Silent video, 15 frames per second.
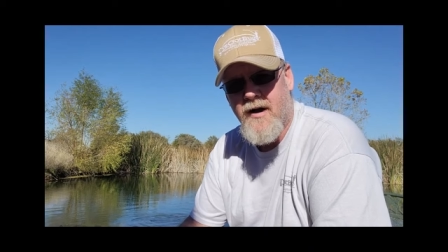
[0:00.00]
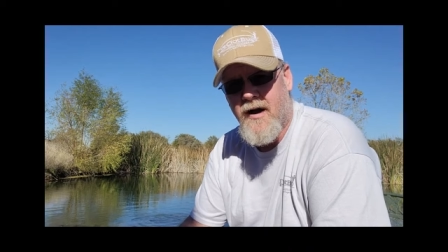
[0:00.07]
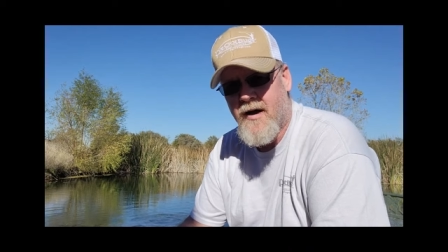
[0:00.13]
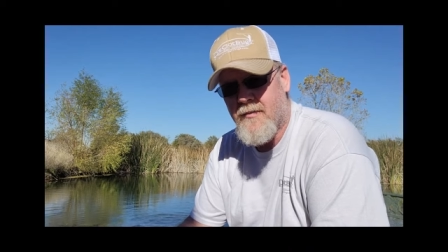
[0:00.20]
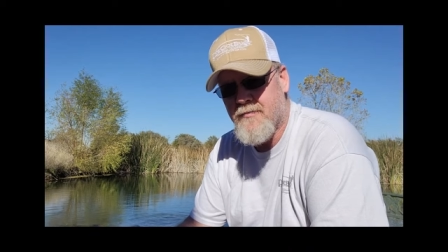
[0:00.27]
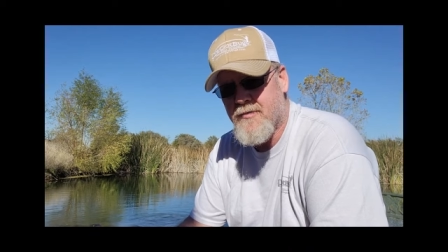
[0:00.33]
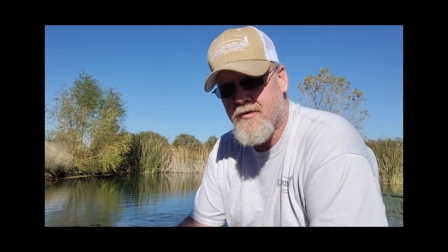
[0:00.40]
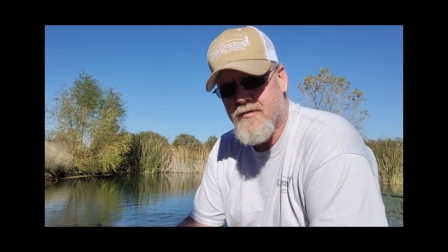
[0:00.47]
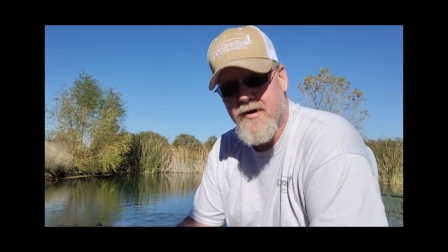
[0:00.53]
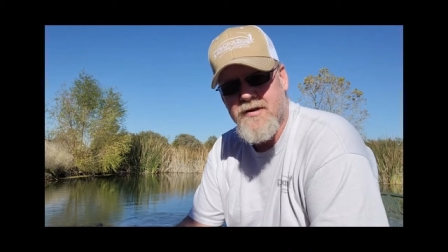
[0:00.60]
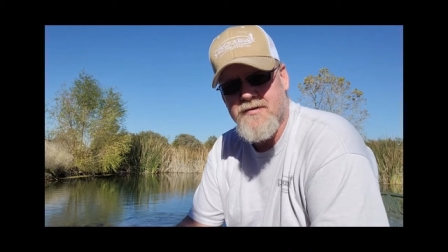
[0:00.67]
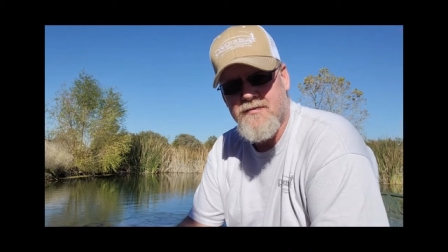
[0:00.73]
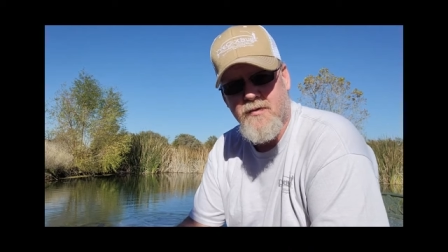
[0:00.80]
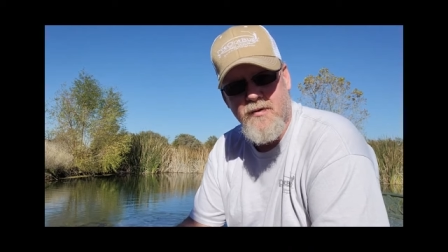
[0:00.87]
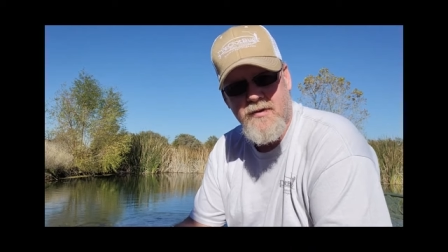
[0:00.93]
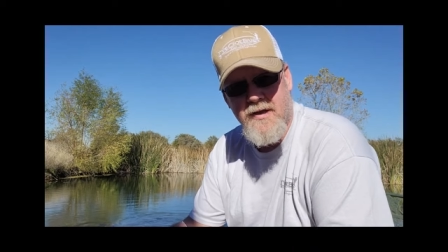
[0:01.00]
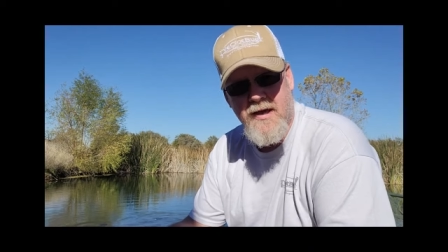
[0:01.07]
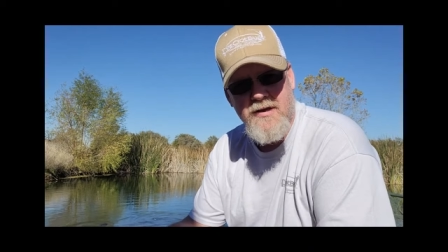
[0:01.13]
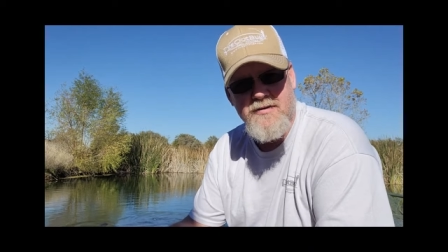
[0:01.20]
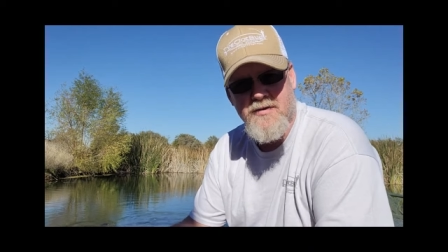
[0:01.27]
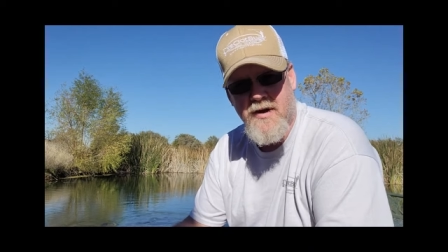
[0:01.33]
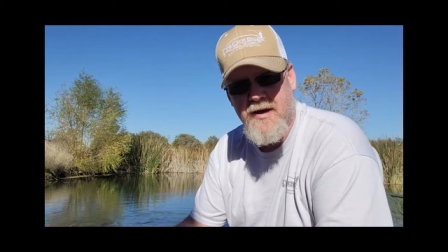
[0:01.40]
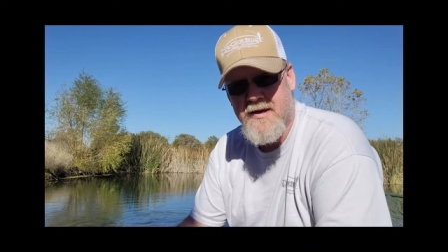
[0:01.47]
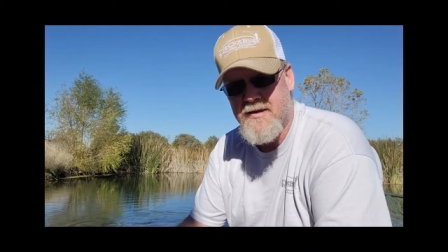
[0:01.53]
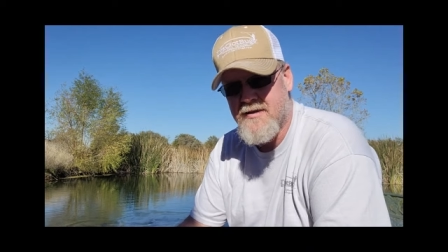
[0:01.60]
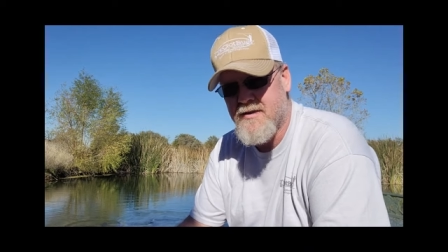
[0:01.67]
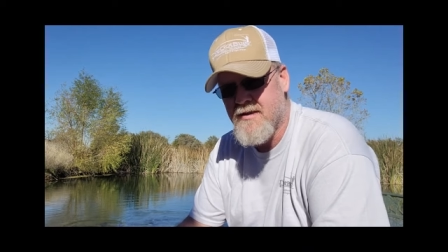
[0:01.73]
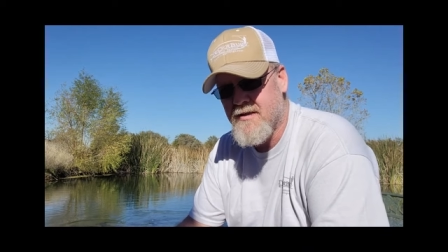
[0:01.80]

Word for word: Um, the reservoir that had drained,